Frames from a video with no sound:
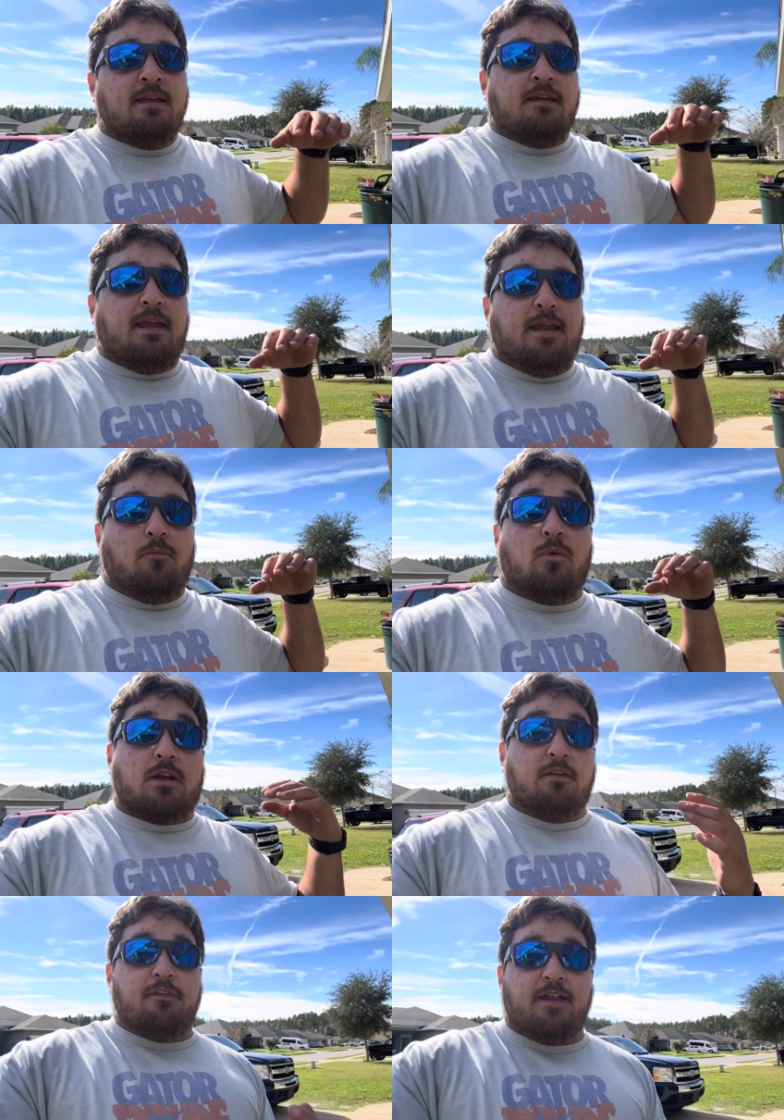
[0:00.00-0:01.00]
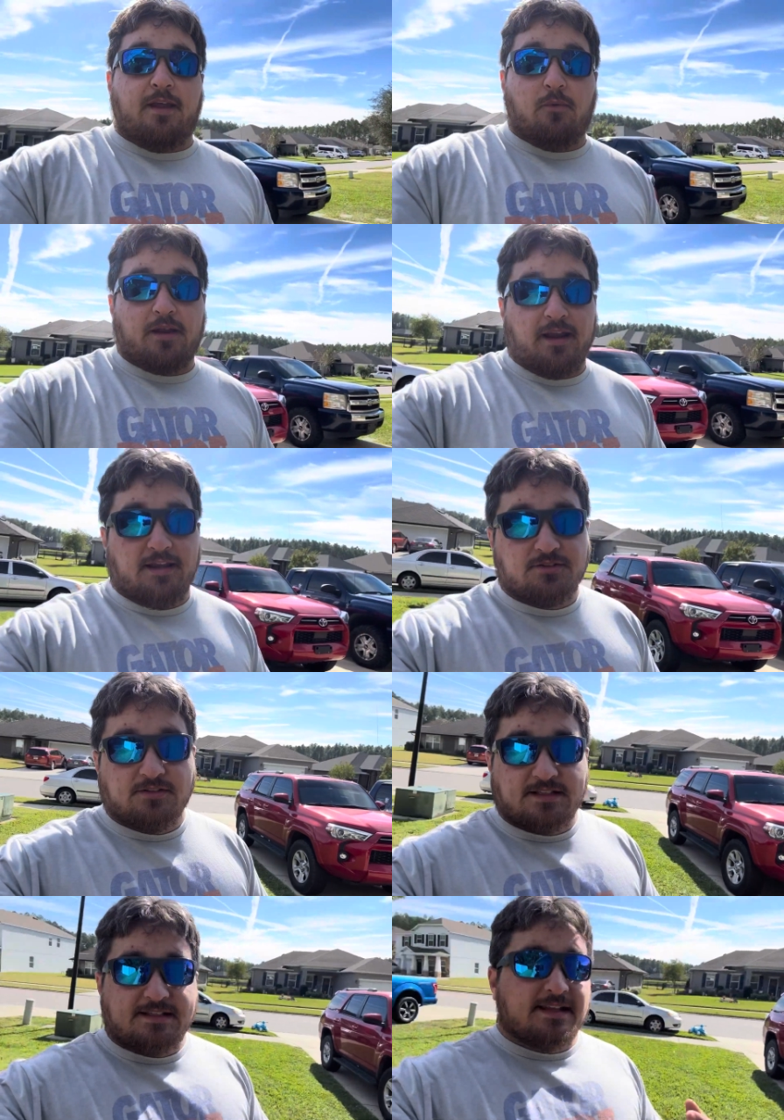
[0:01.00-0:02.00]
and we're going to find out what kind of
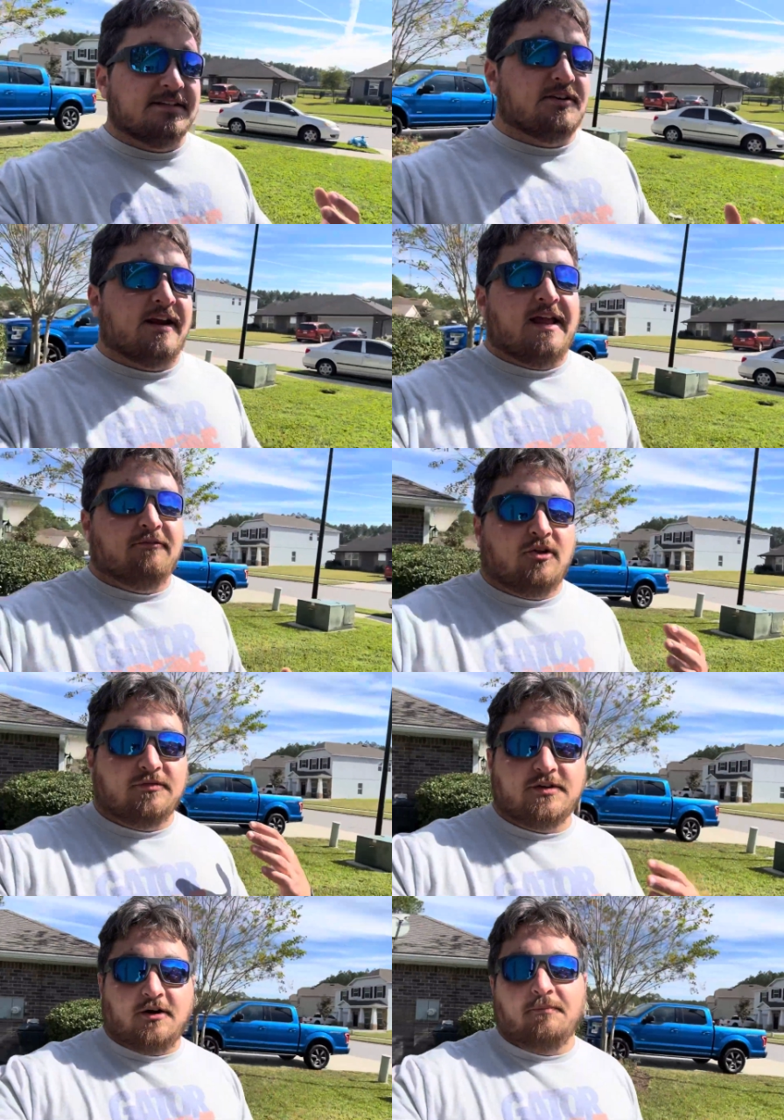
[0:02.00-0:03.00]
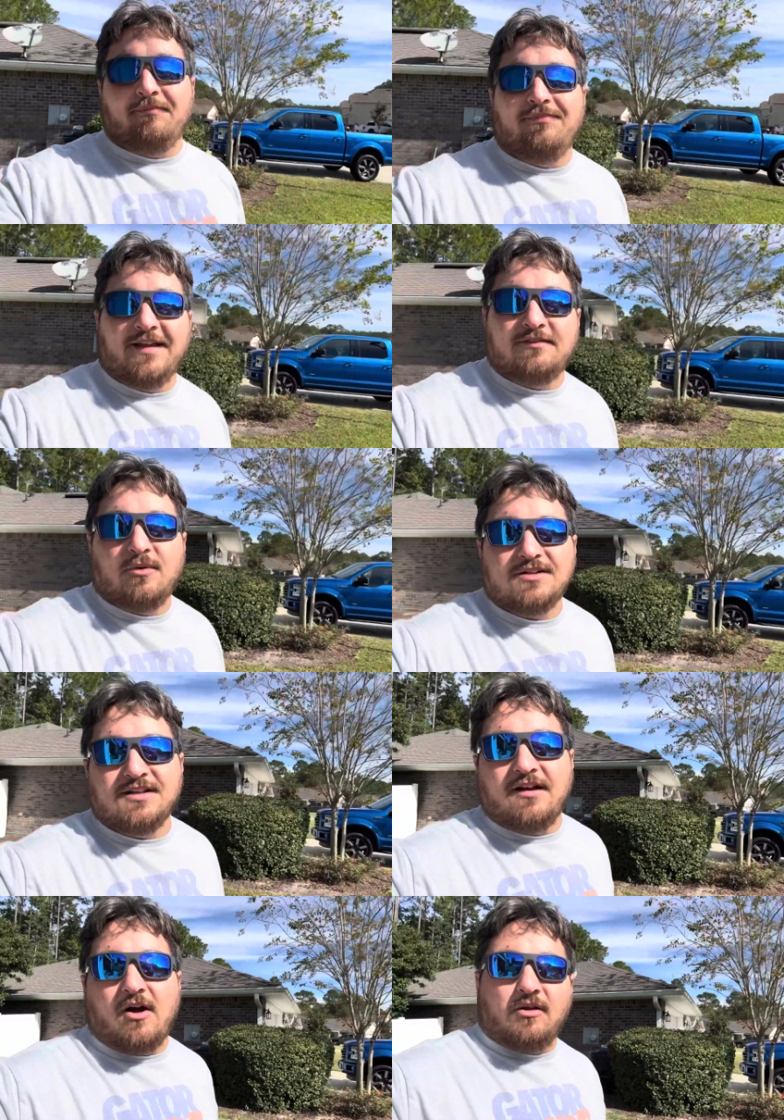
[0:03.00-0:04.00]
issues these things are going to have long term. Thanks for
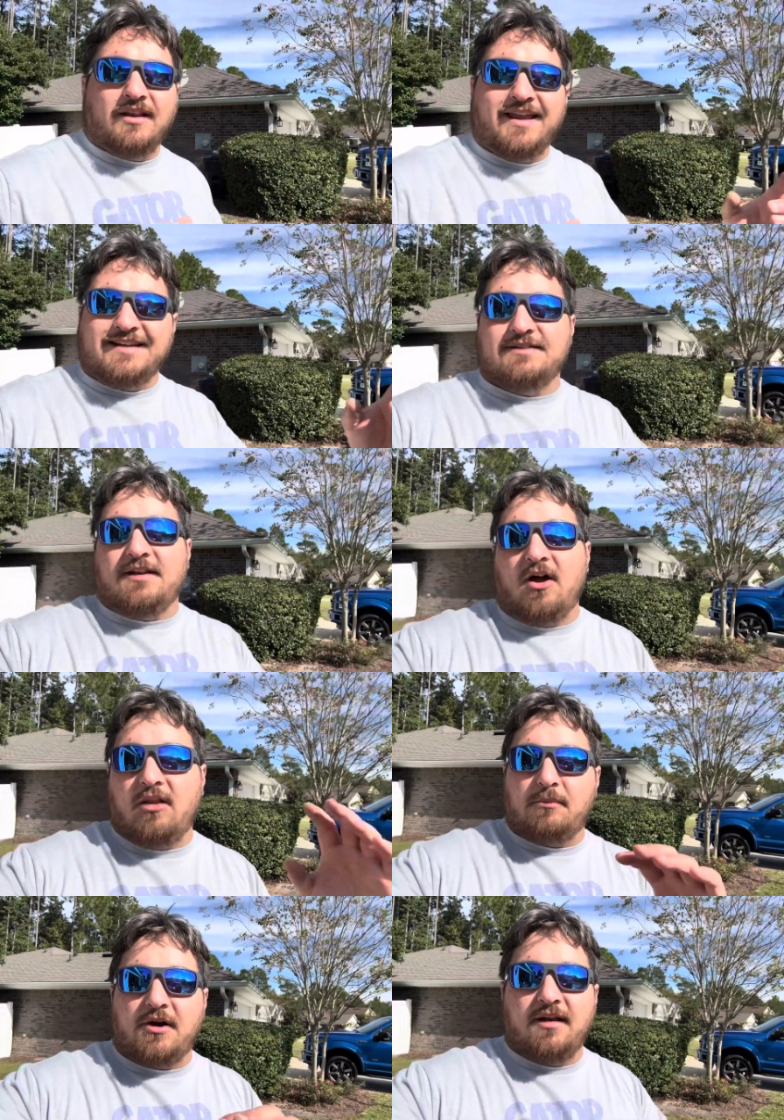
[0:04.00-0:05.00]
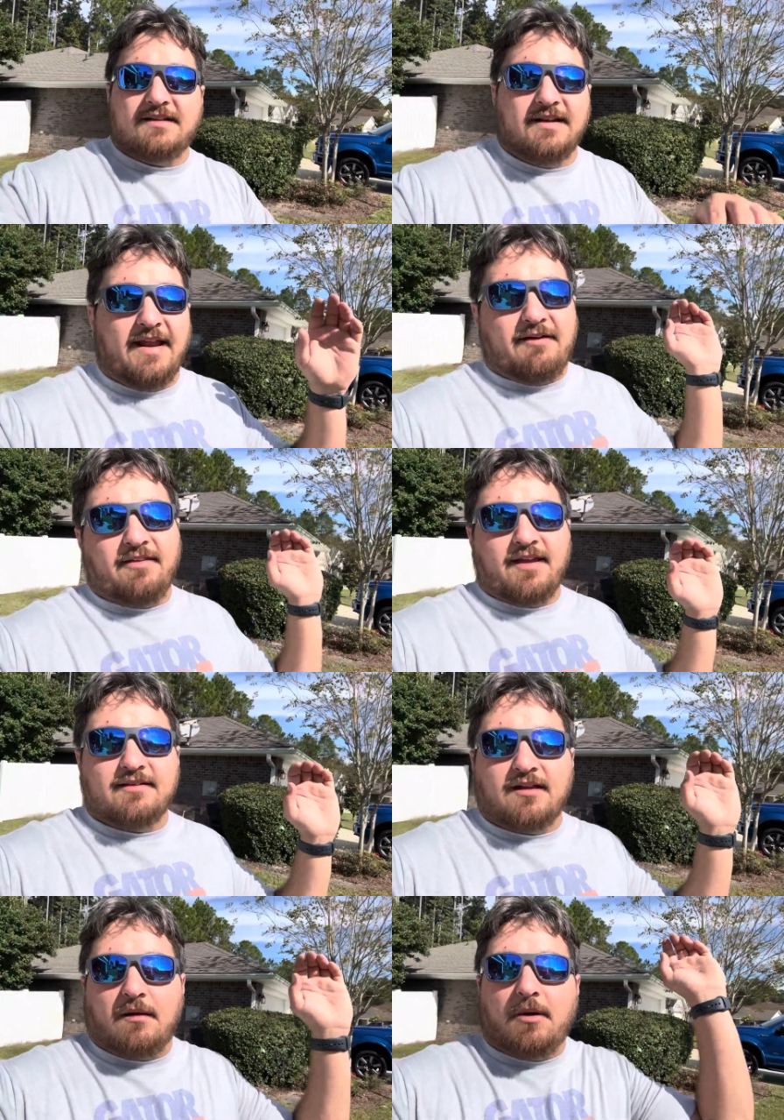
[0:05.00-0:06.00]
watching. All the links to all the products and everything I
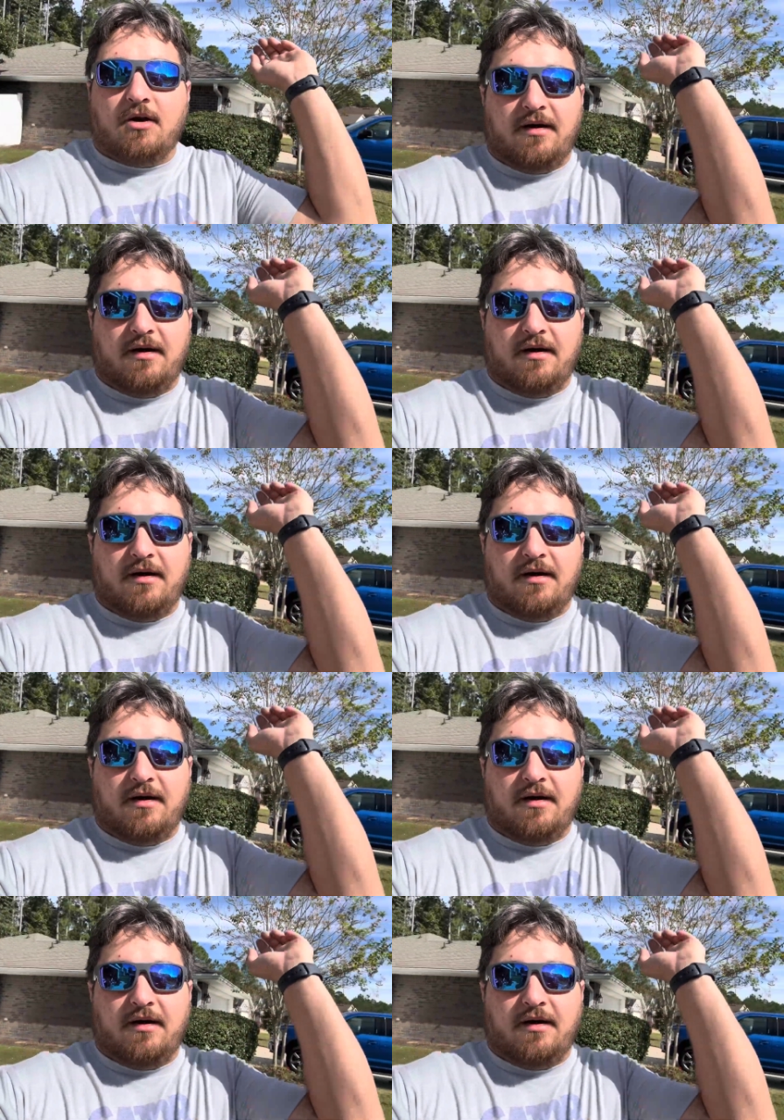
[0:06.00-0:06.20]
talked about are